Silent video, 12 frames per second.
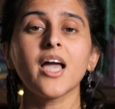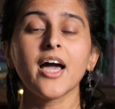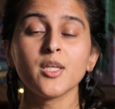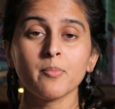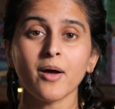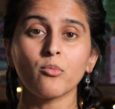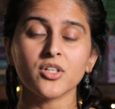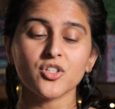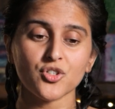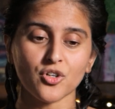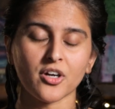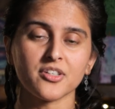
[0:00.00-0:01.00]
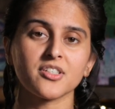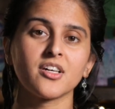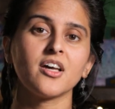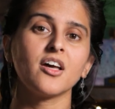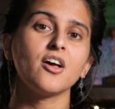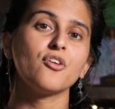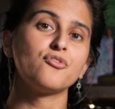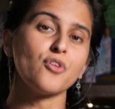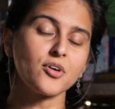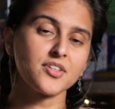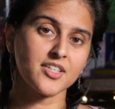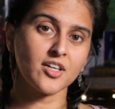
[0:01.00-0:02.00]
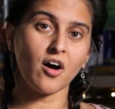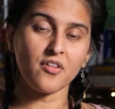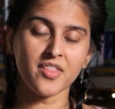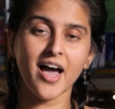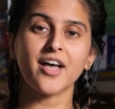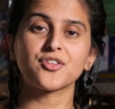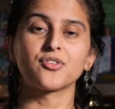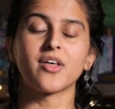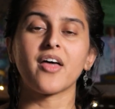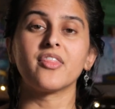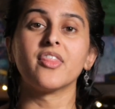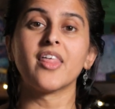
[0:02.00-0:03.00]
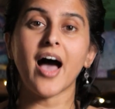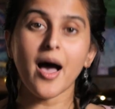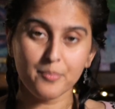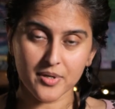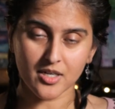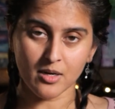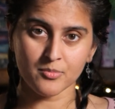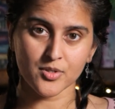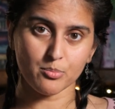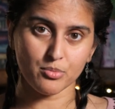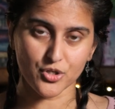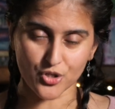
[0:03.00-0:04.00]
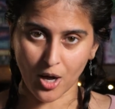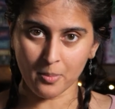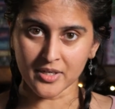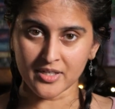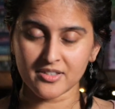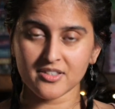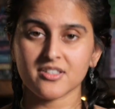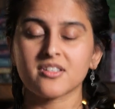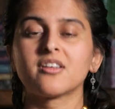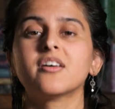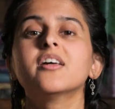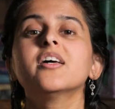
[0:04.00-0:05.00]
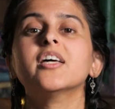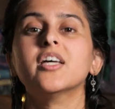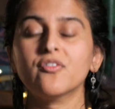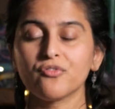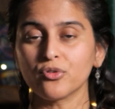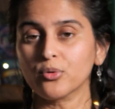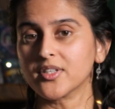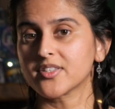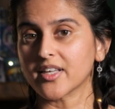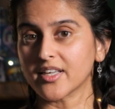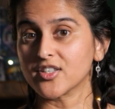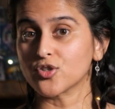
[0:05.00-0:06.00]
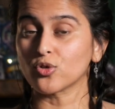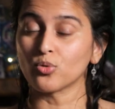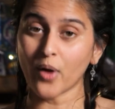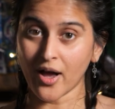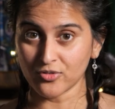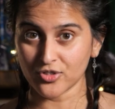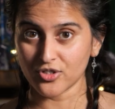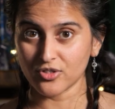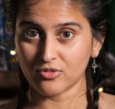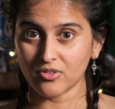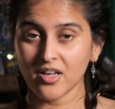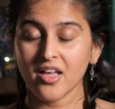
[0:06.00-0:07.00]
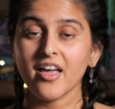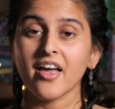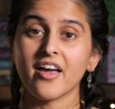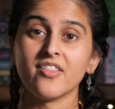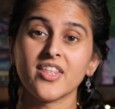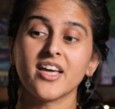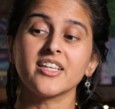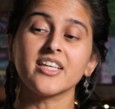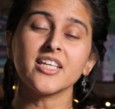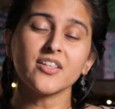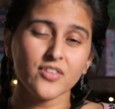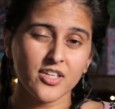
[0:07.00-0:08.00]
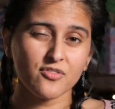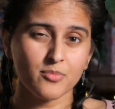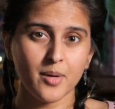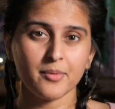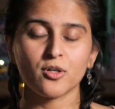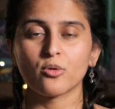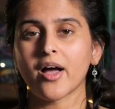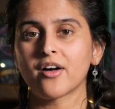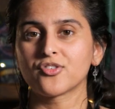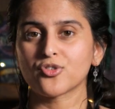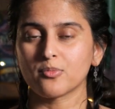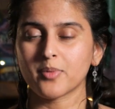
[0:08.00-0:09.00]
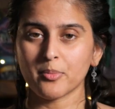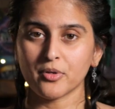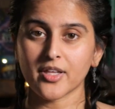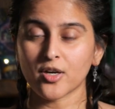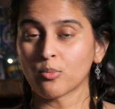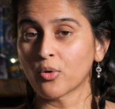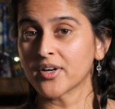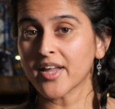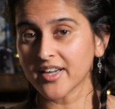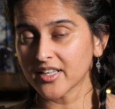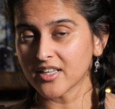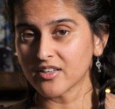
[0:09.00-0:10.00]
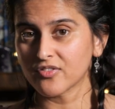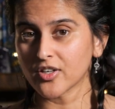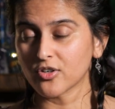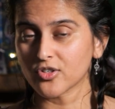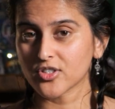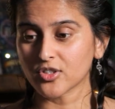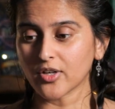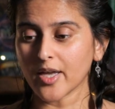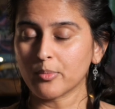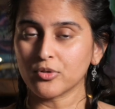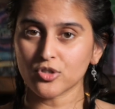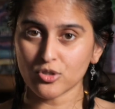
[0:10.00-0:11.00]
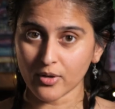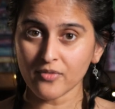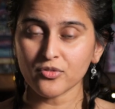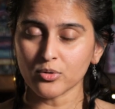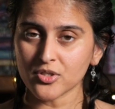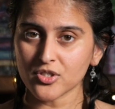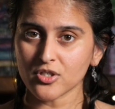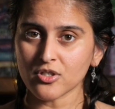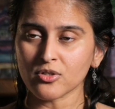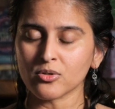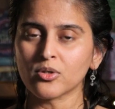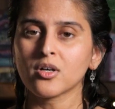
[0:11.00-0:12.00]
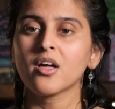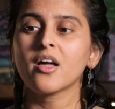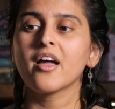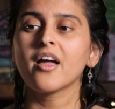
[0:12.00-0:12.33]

And you might want to start focusing on that so that that becomes a predominant influence that is around you. And then even if maybe you're around certain people that are more negative, that are still able to influence you,